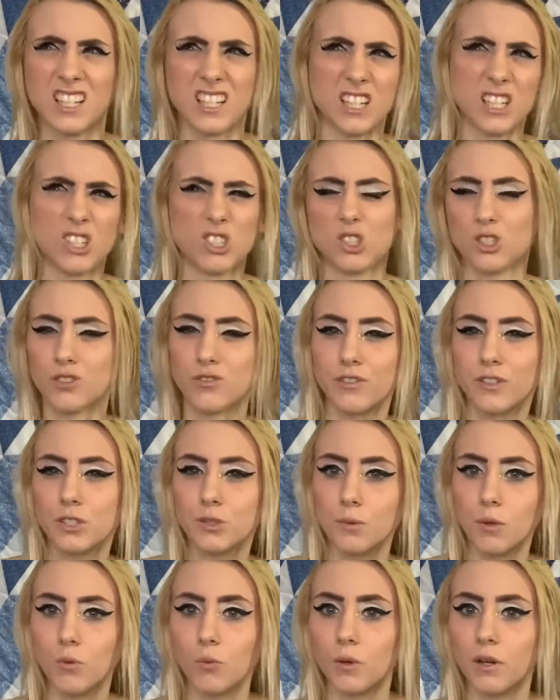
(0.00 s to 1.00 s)
it just fits
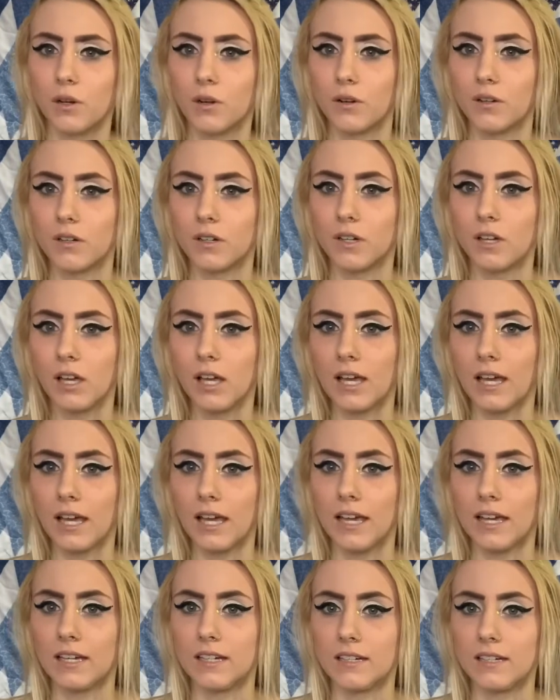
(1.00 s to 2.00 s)
me weird
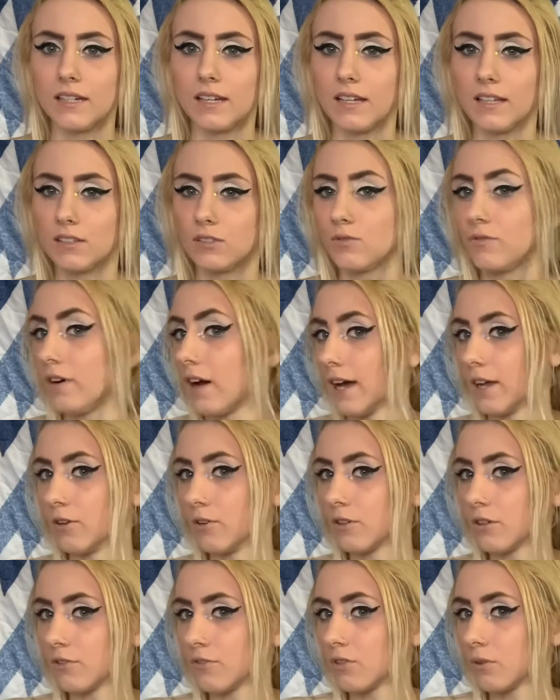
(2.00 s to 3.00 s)
and it's
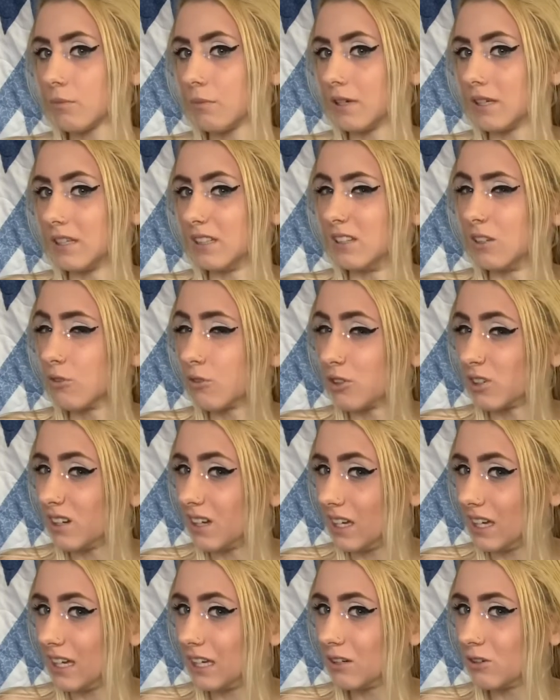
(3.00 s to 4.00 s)
flattering from like different
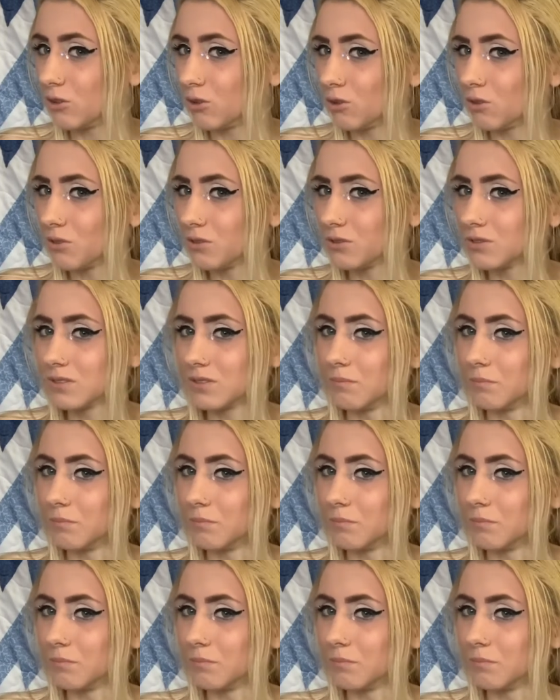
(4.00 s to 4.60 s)
angles